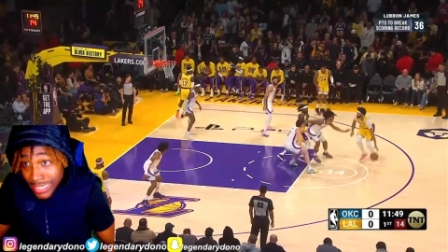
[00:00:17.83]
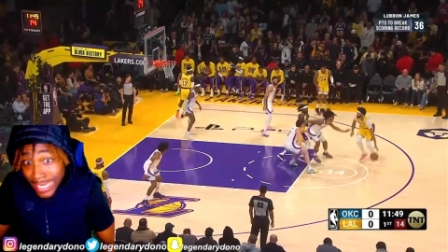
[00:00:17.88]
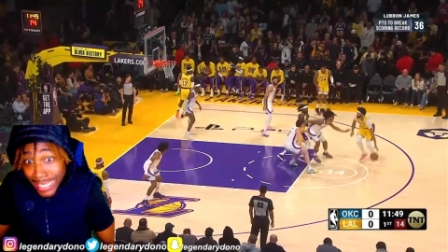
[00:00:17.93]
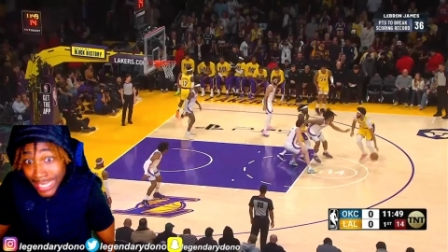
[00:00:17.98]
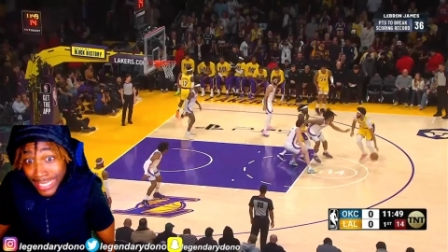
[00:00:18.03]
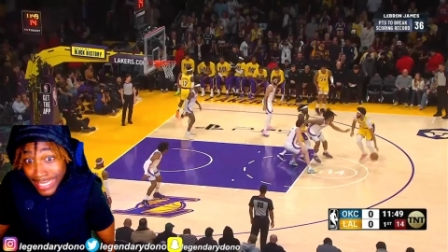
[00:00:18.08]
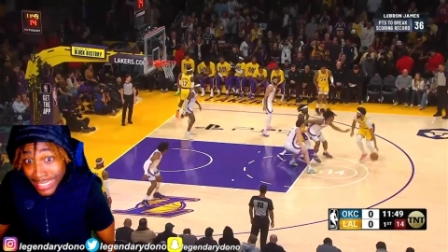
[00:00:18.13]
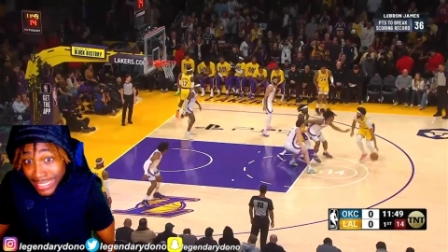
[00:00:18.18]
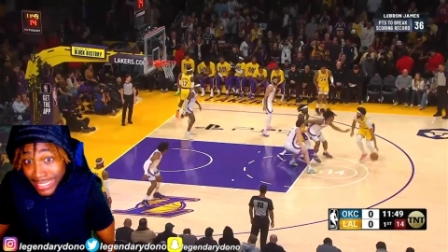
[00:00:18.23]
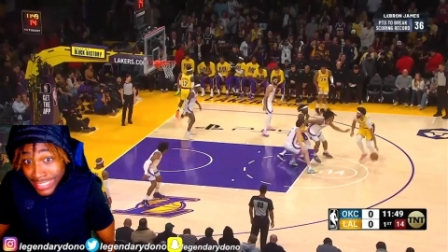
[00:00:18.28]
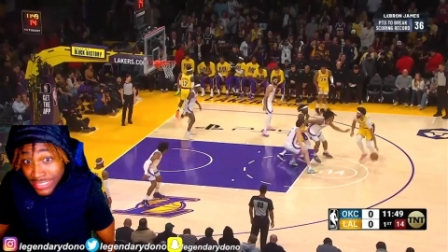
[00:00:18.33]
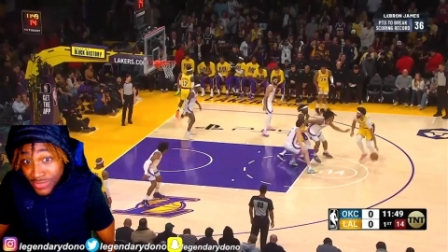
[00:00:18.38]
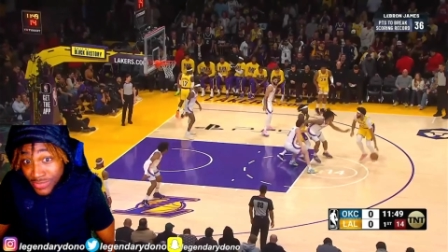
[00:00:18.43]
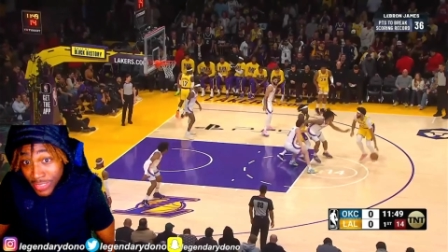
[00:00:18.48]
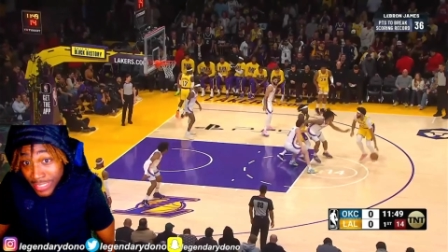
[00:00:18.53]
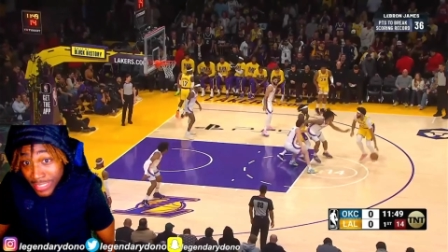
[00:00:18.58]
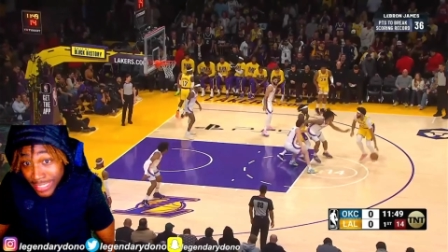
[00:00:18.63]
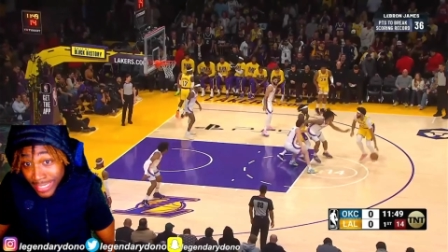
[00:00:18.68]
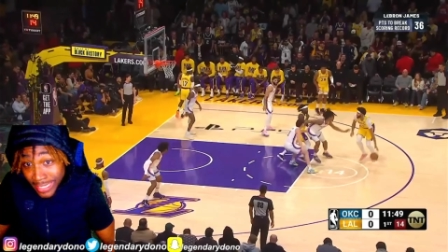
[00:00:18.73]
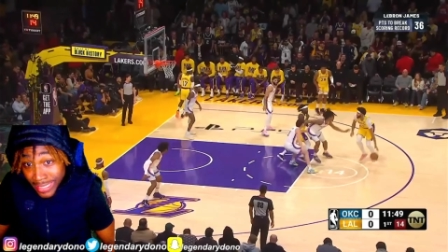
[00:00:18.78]
And he's
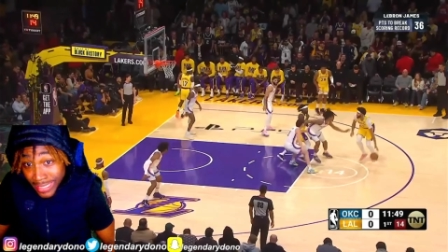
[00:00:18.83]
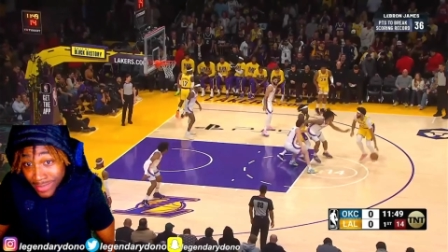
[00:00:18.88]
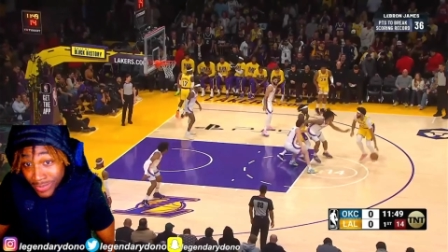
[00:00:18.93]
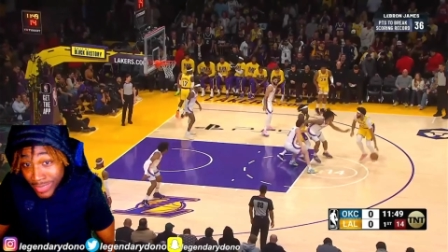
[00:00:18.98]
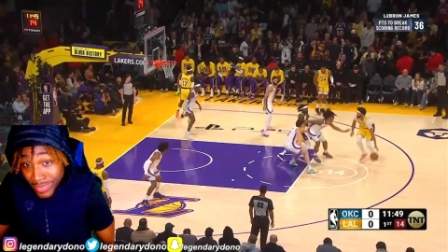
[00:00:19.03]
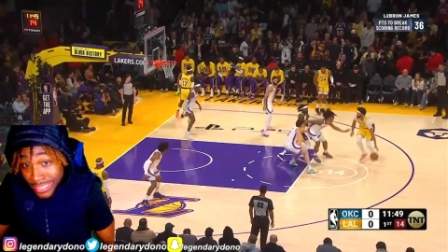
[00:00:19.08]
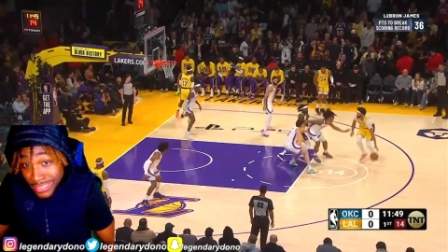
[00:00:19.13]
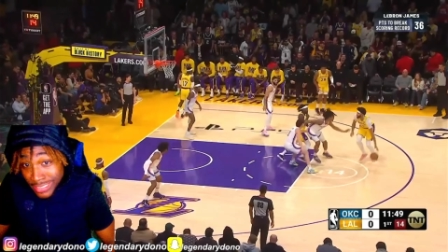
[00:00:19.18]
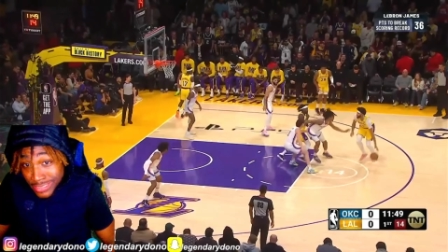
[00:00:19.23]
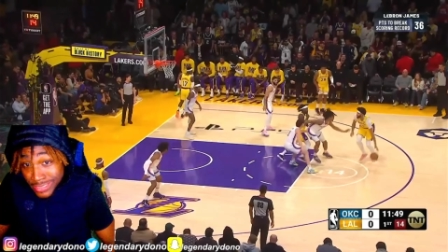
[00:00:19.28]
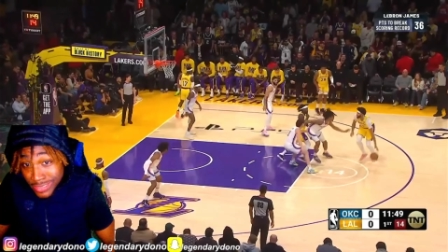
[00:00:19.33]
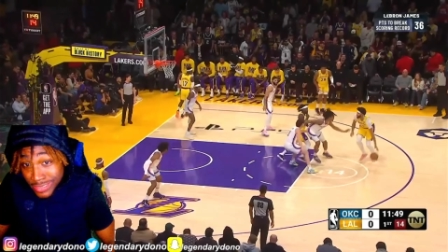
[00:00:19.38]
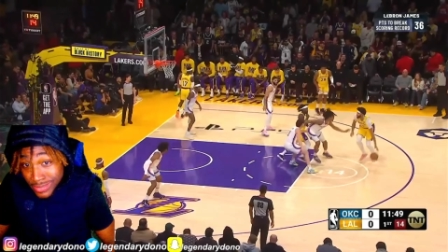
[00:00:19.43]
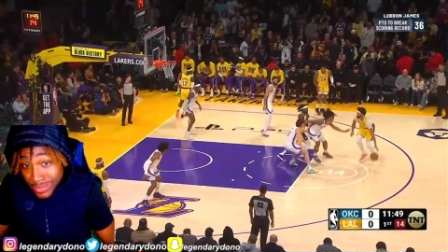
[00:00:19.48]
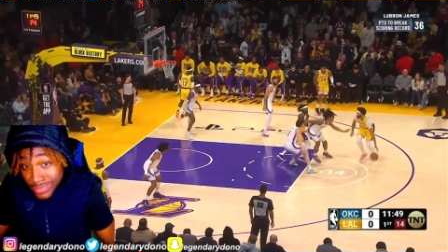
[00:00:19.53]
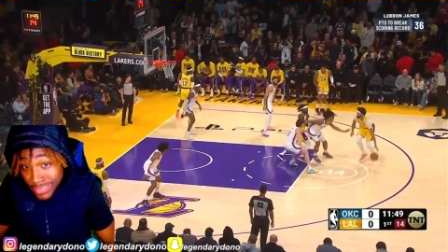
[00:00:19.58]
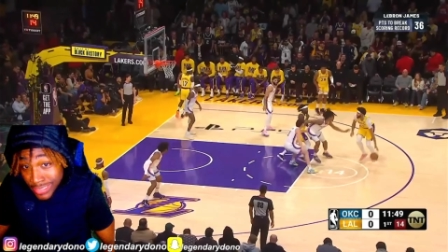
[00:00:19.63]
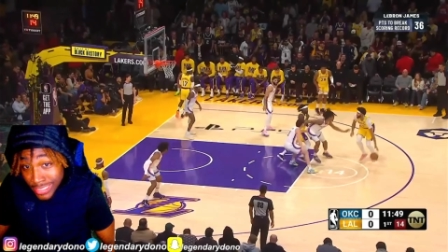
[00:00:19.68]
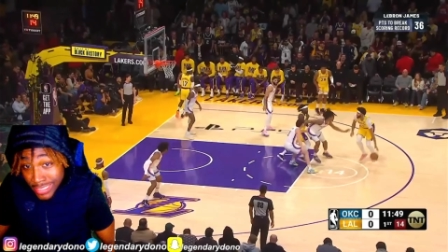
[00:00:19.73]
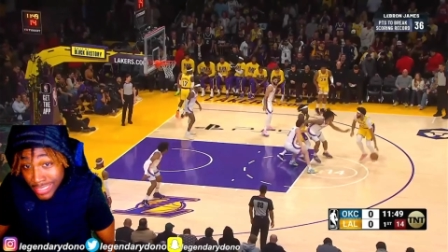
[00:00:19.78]
wearing a headband, so
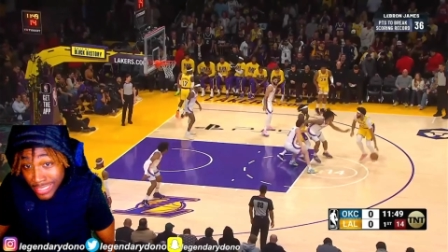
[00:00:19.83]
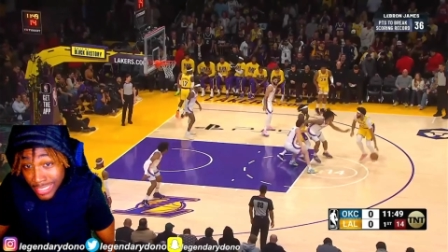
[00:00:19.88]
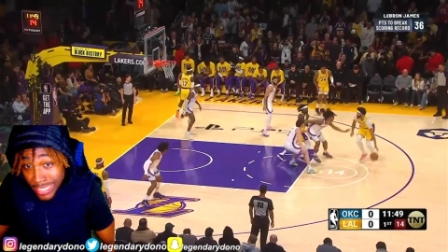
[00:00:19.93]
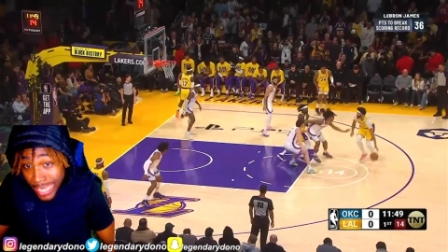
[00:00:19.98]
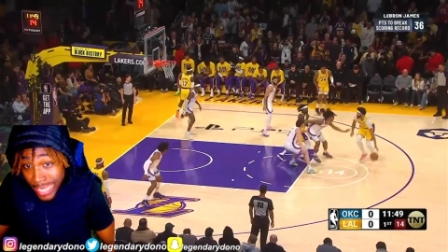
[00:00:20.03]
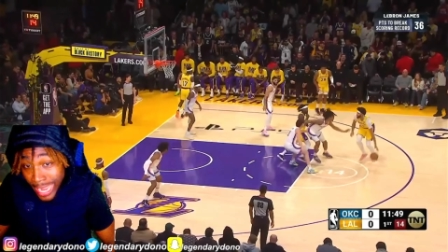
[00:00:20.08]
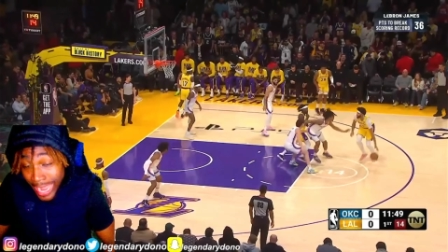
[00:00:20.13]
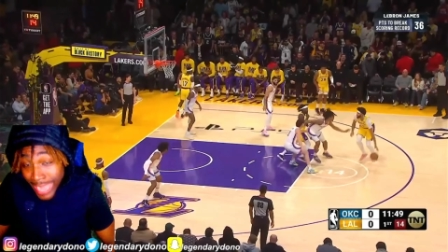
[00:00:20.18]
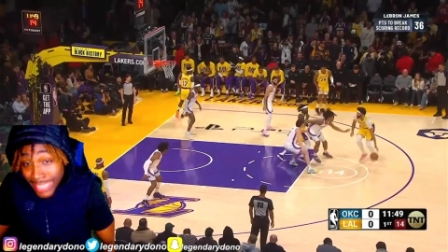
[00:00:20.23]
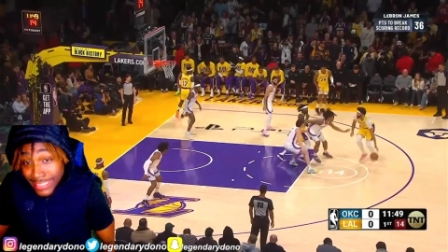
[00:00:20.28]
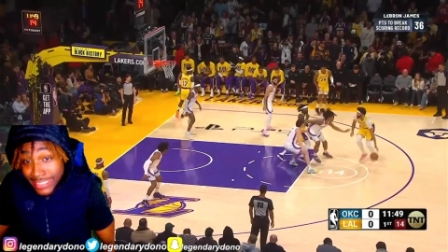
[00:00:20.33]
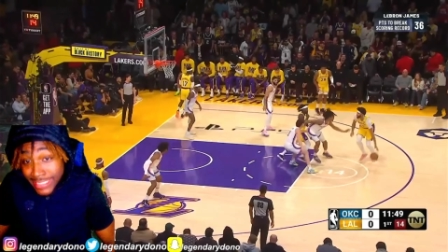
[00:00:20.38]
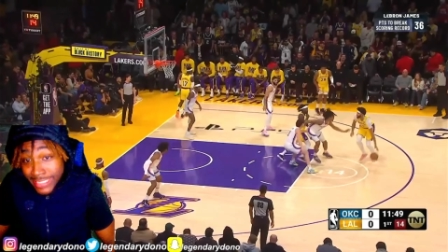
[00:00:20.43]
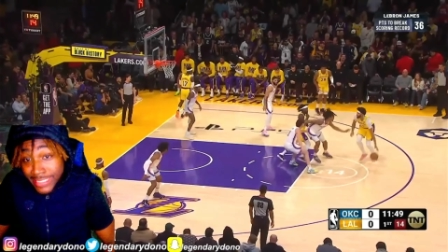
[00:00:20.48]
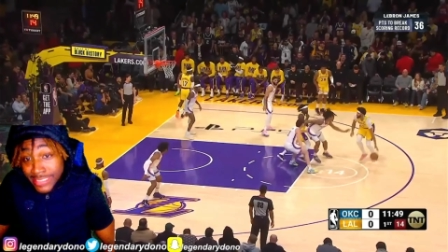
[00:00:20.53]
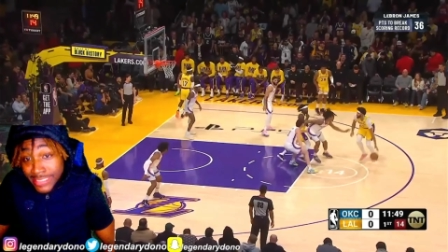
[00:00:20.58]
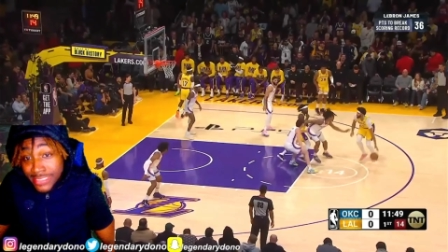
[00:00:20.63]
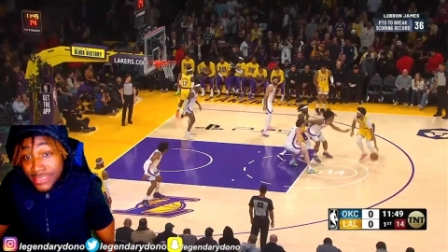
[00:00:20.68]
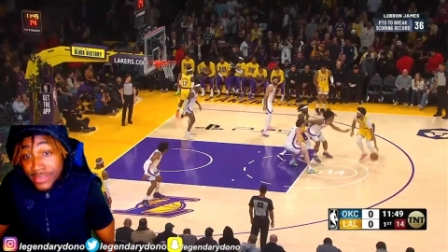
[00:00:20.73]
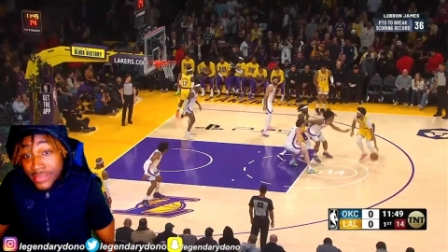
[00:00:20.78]
I think
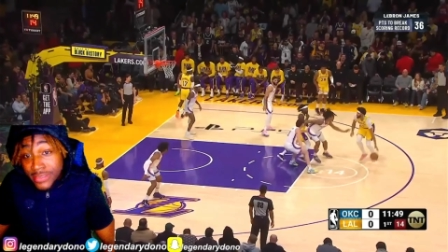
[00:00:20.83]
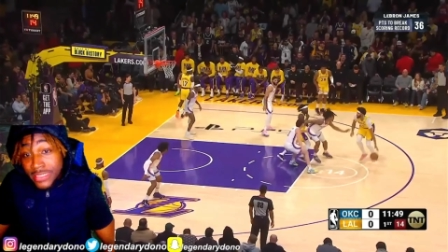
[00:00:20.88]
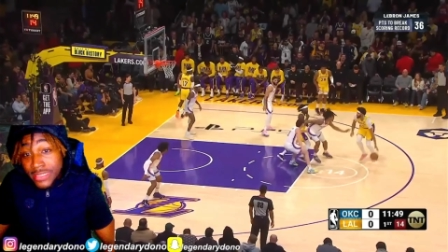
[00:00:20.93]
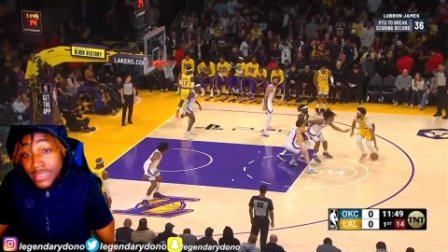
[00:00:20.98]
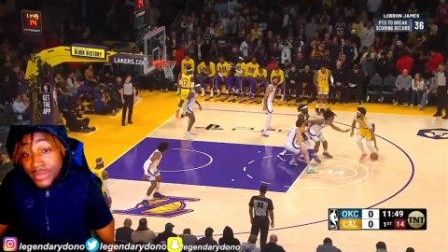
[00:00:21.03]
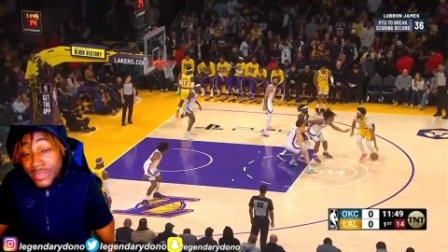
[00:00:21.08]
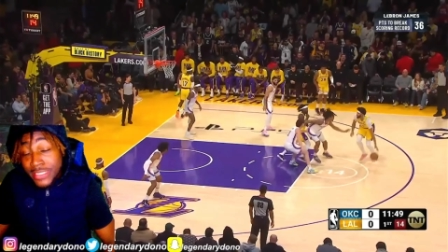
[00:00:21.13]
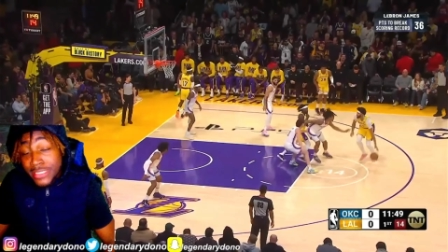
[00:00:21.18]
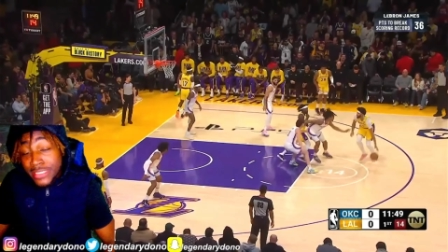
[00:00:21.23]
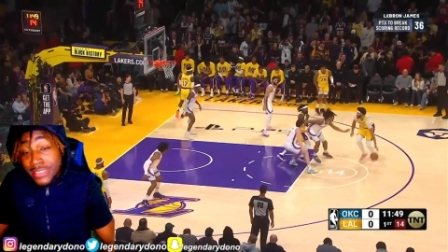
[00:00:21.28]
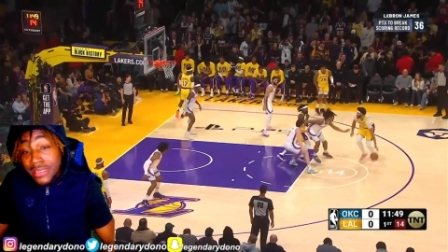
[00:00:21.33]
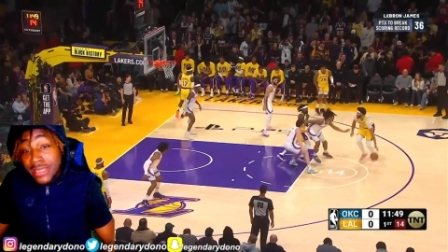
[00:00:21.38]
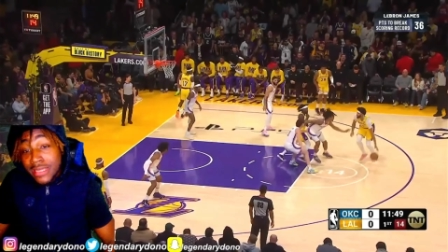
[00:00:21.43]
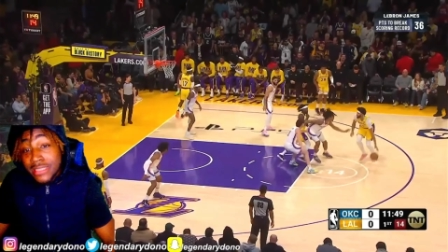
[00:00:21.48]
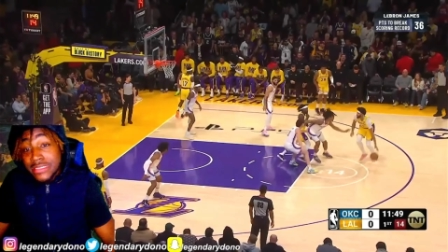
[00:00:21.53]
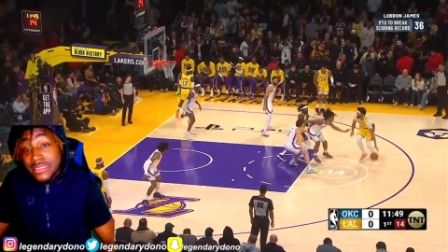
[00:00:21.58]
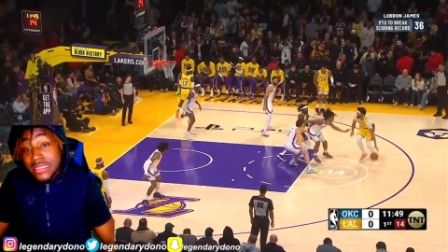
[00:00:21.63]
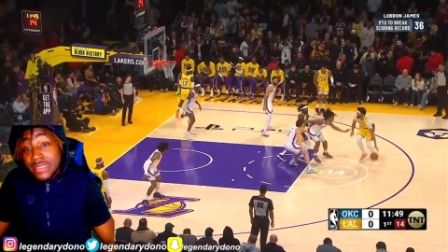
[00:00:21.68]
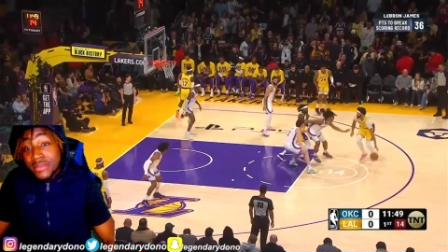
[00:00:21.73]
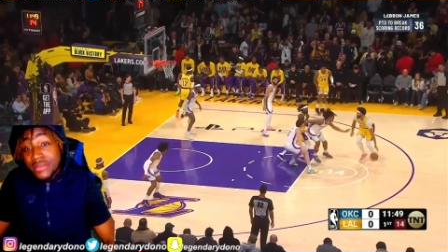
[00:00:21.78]
he's gonna get it, man. You know what I'm
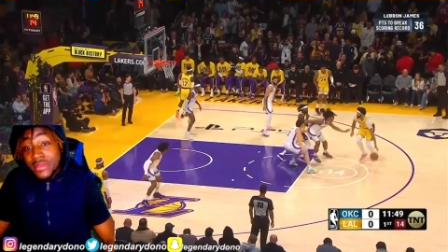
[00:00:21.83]
saying?